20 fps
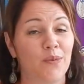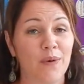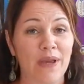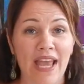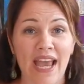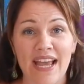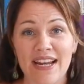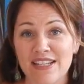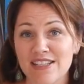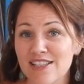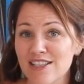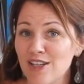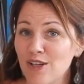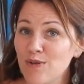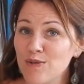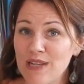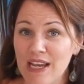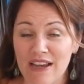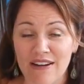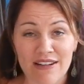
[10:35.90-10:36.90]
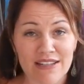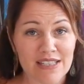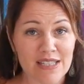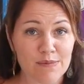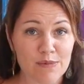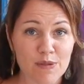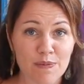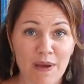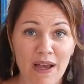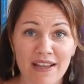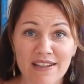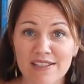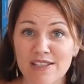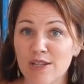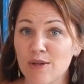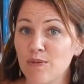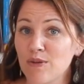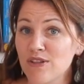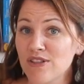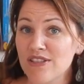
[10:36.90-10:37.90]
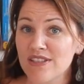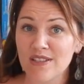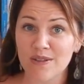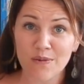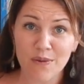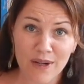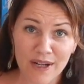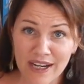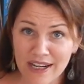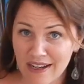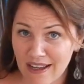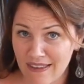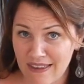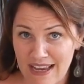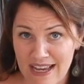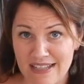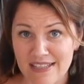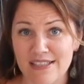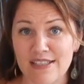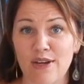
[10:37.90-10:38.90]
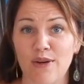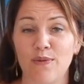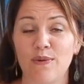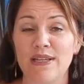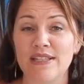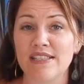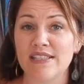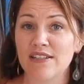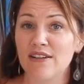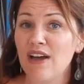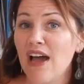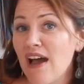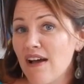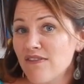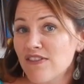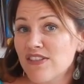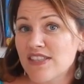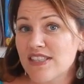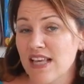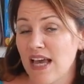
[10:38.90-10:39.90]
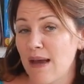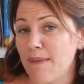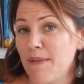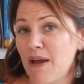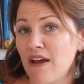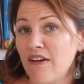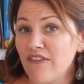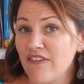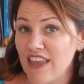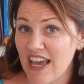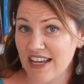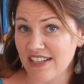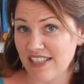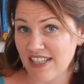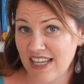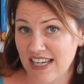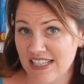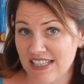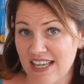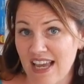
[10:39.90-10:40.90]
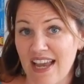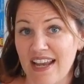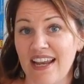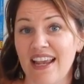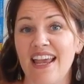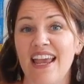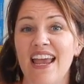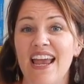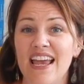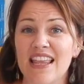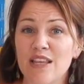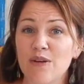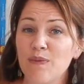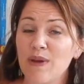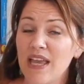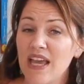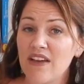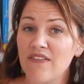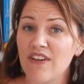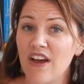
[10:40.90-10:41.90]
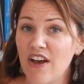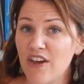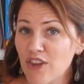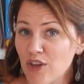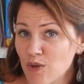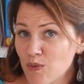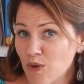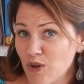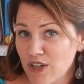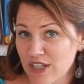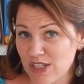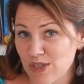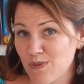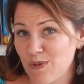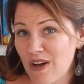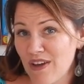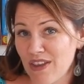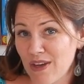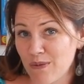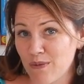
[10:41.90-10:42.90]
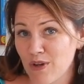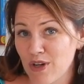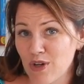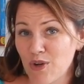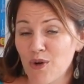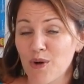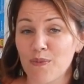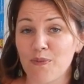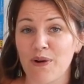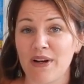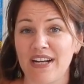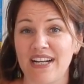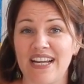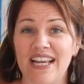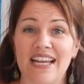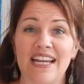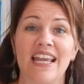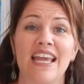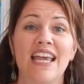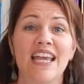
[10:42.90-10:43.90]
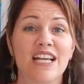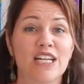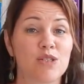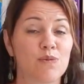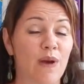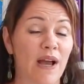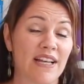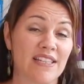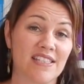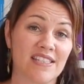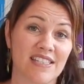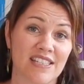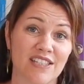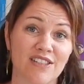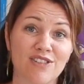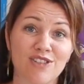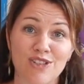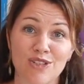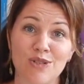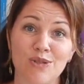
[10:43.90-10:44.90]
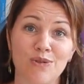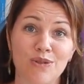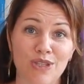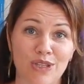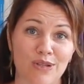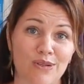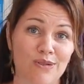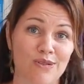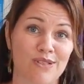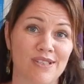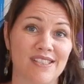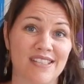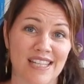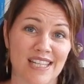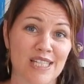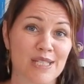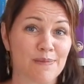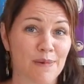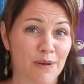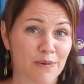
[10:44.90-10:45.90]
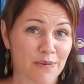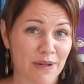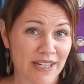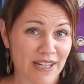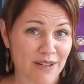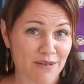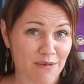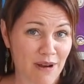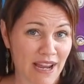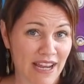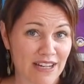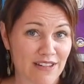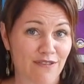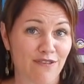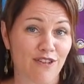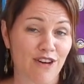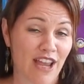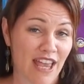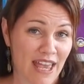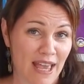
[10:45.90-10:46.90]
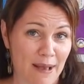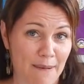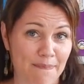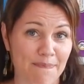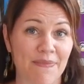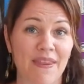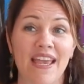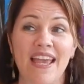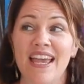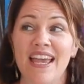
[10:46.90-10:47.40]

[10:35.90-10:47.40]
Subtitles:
We had to slow down in some spots, so we're still working on that. So we still have some of that to get done. And then we have other work as well that we're incorporating in, because I still do use Sing, Spell, Read, and Write for him.